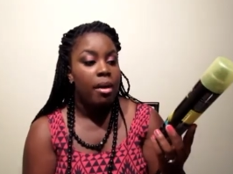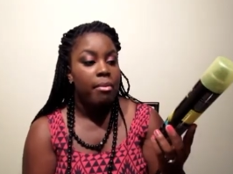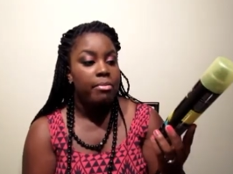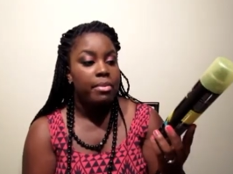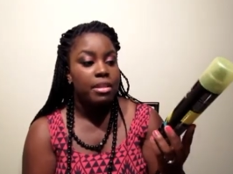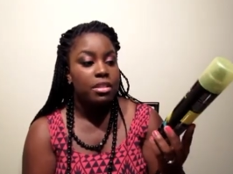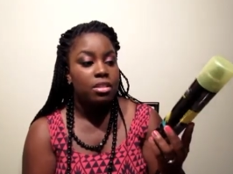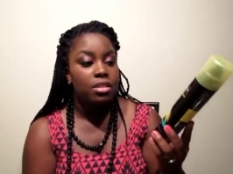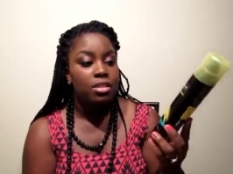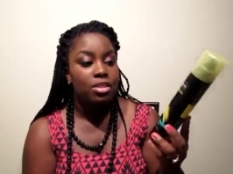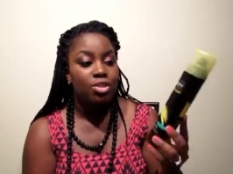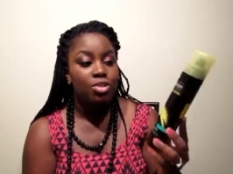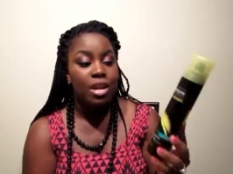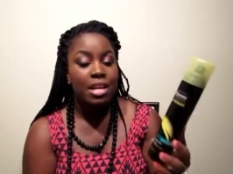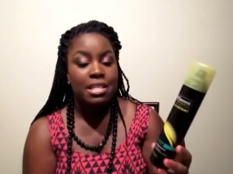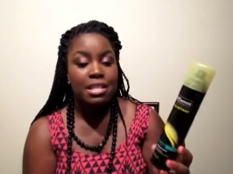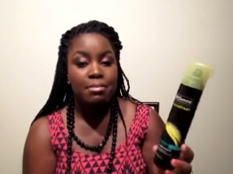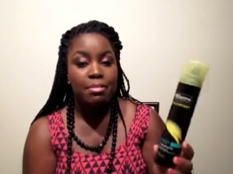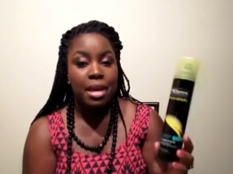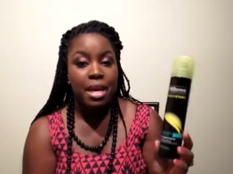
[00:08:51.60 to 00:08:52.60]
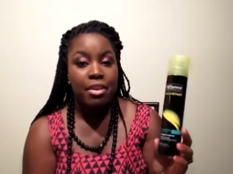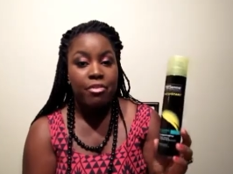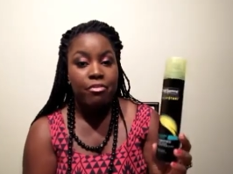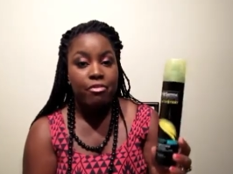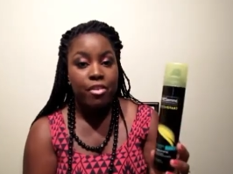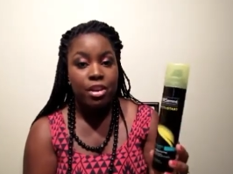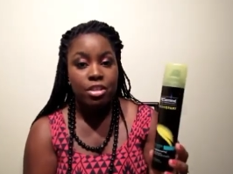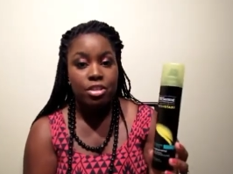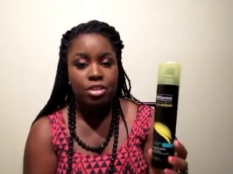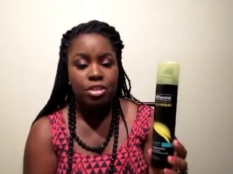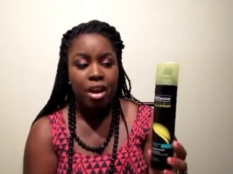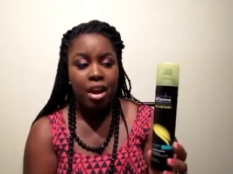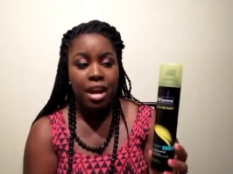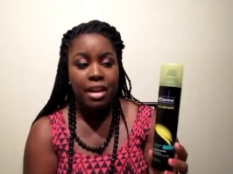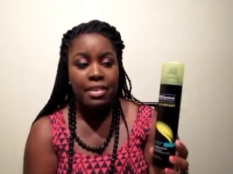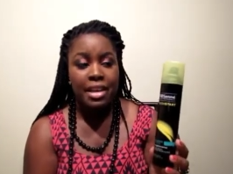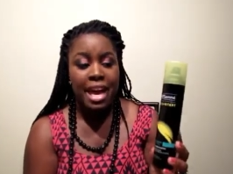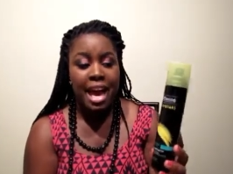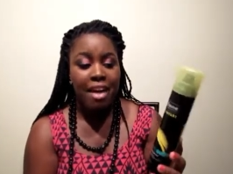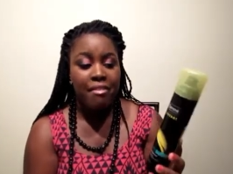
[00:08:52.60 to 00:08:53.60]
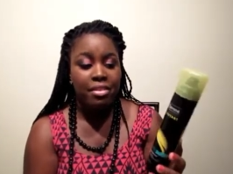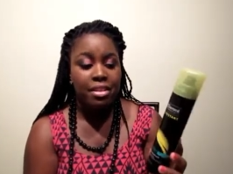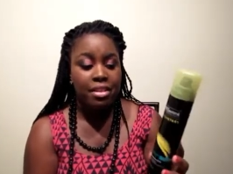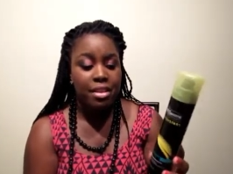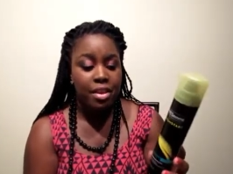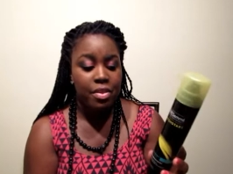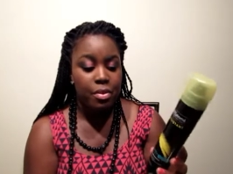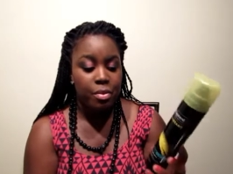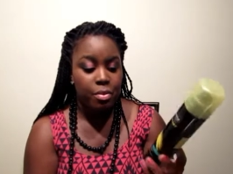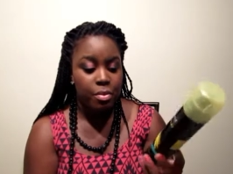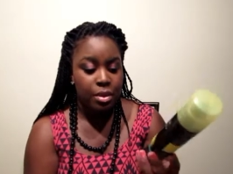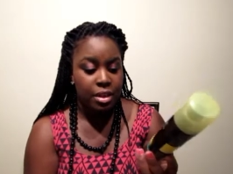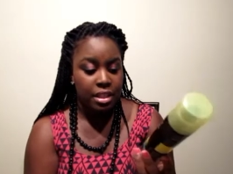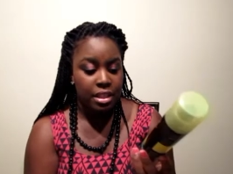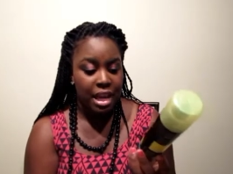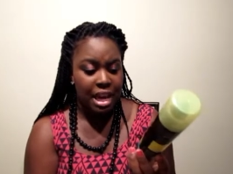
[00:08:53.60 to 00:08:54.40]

this is the Tresemme Fresh Start, and they have another one.